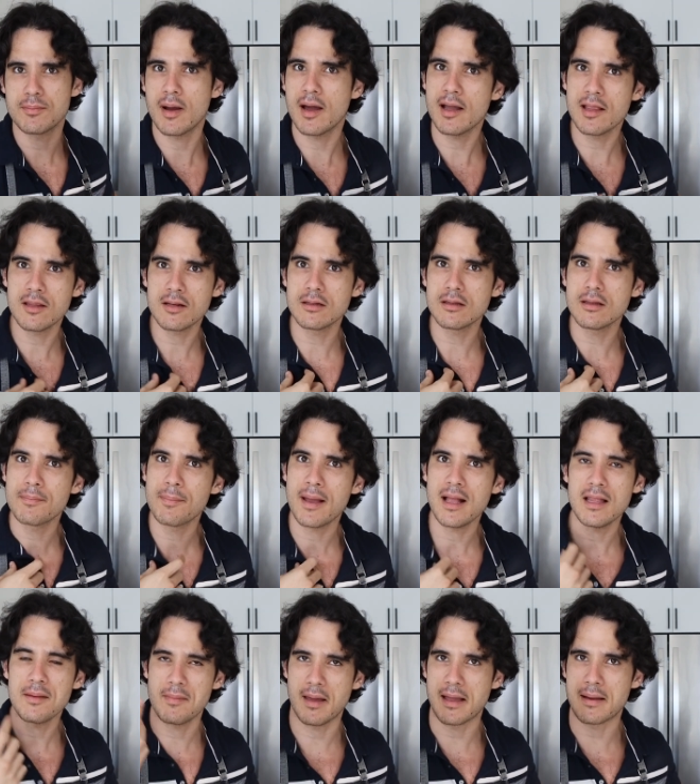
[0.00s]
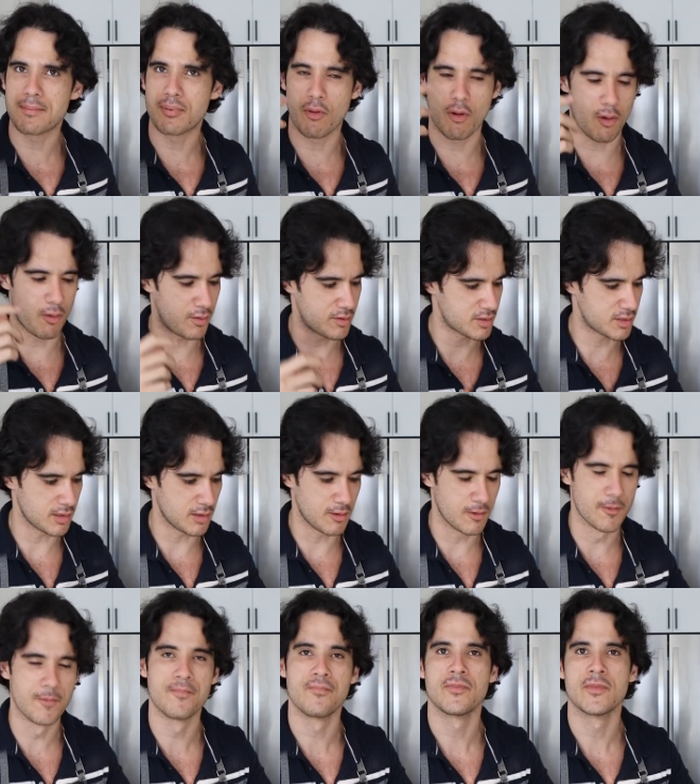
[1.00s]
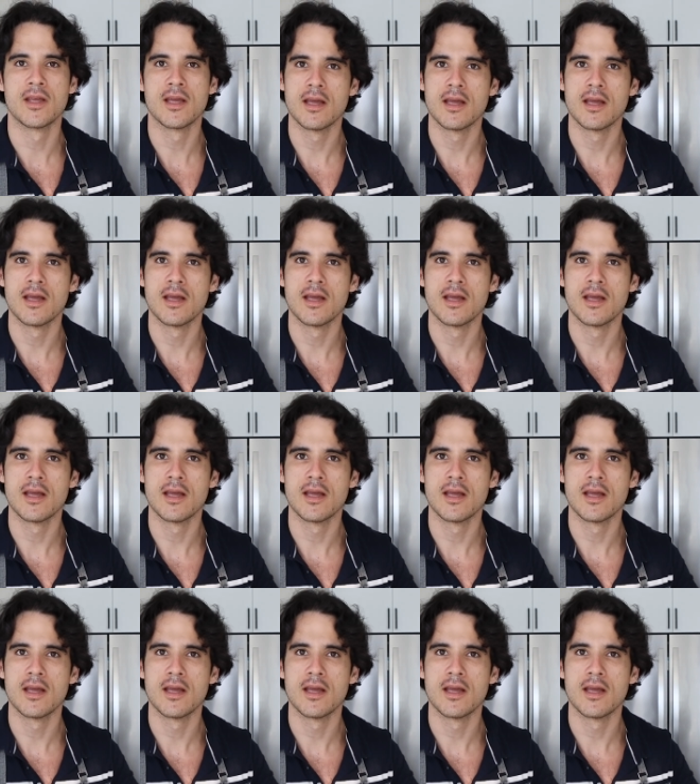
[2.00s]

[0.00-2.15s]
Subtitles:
my little lapel mic broke, so